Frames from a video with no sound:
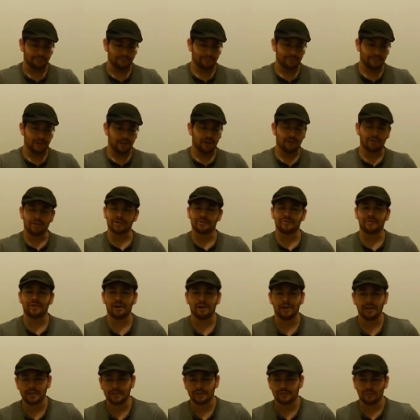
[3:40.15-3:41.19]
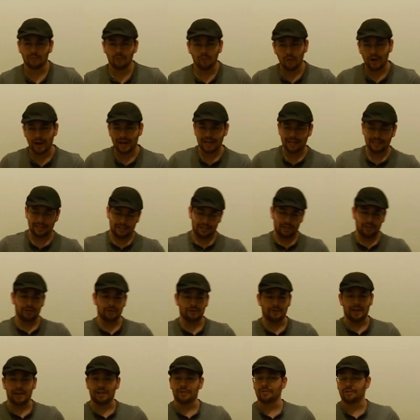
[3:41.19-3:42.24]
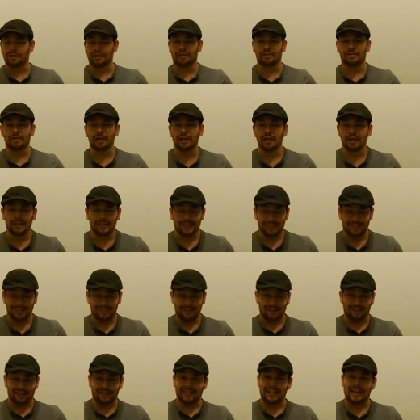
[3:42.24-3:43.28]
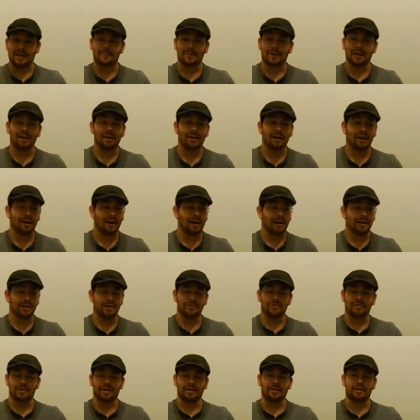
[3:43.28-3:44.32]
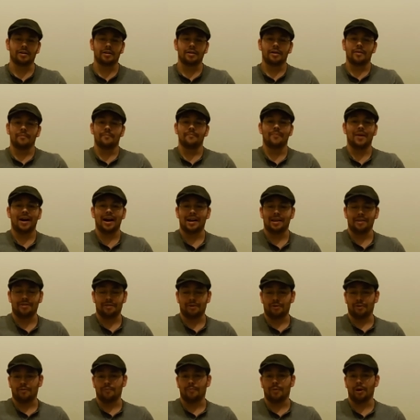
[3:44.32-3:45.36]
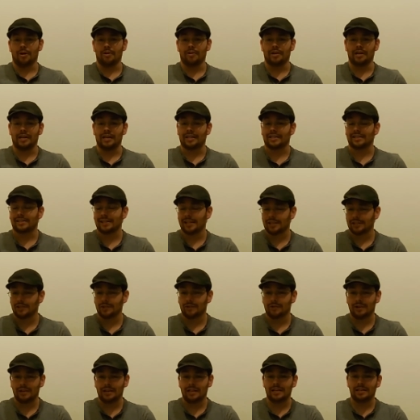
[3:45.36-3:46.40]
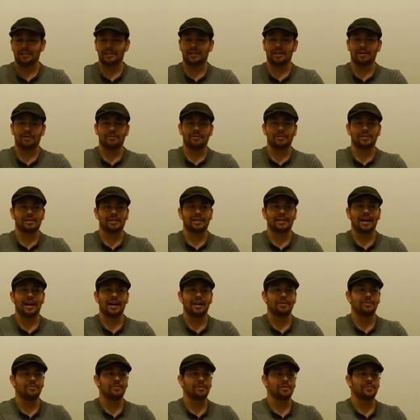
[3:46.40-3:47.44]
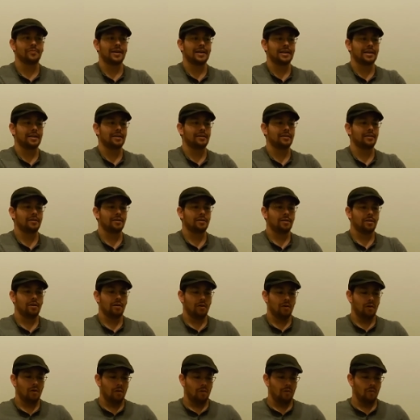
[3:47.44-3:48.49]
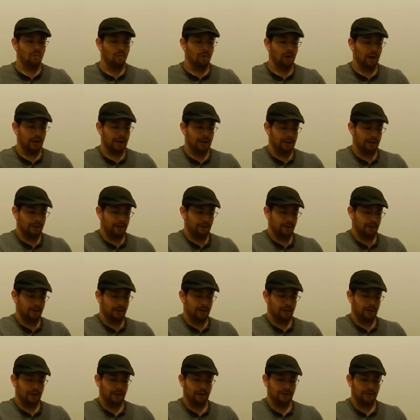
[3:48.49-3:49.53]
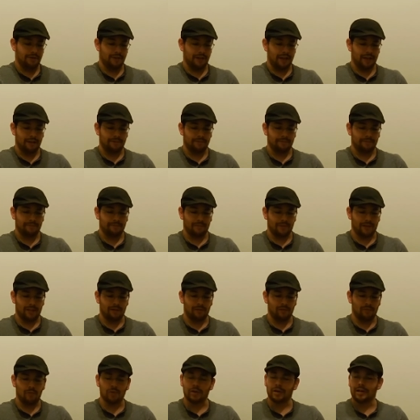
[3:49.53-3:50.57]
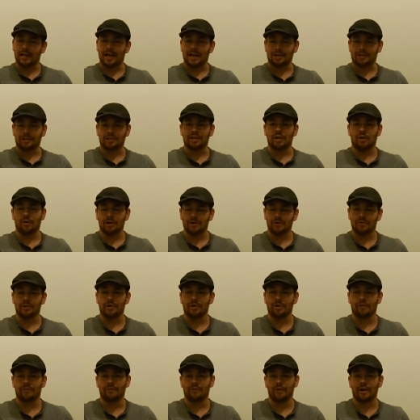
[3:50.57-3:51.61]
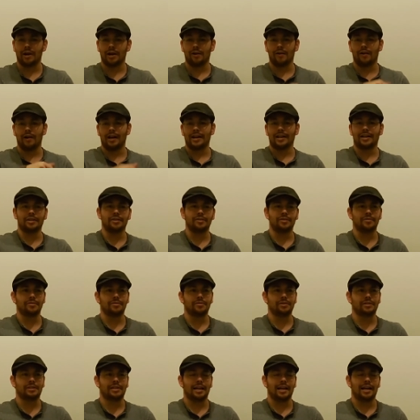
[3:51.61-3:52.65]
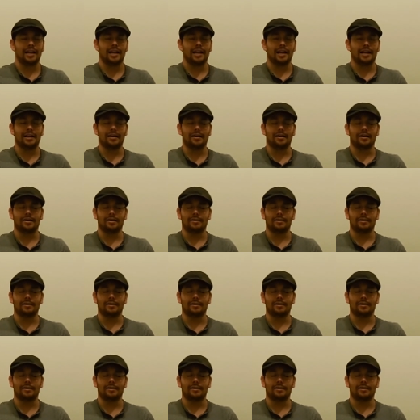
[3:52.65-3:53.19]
you know, there's various ways to do that. You can just duct tape it on. You can buy third-party accessories. There was a guy who was making one that would actually go onto a Nerf rail, and it used a